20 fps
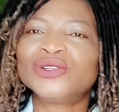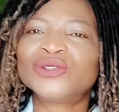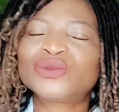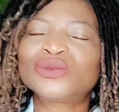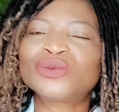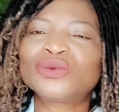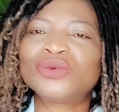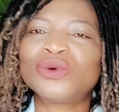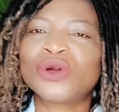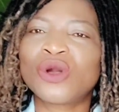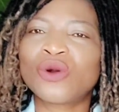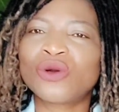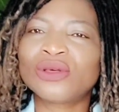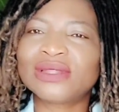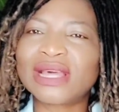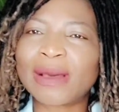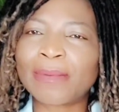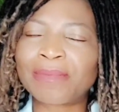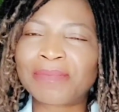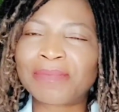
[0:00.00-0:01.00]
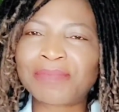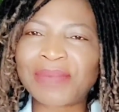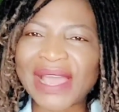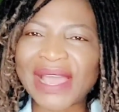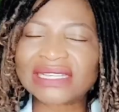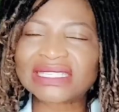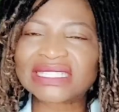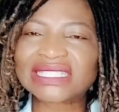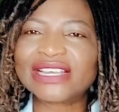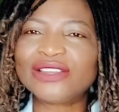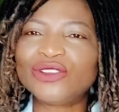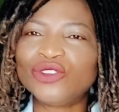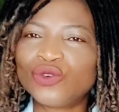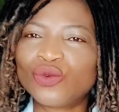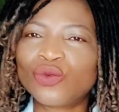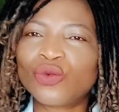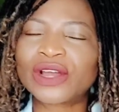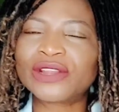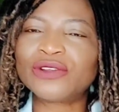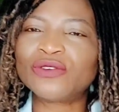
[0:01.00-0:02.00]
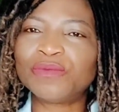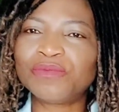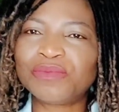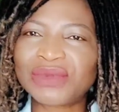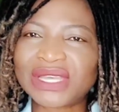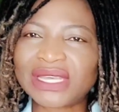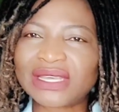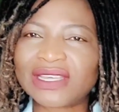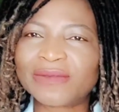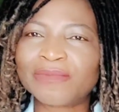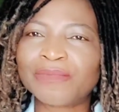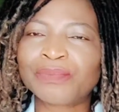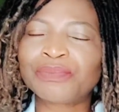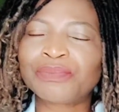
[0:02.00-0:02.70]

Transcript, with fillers: to the person you want to be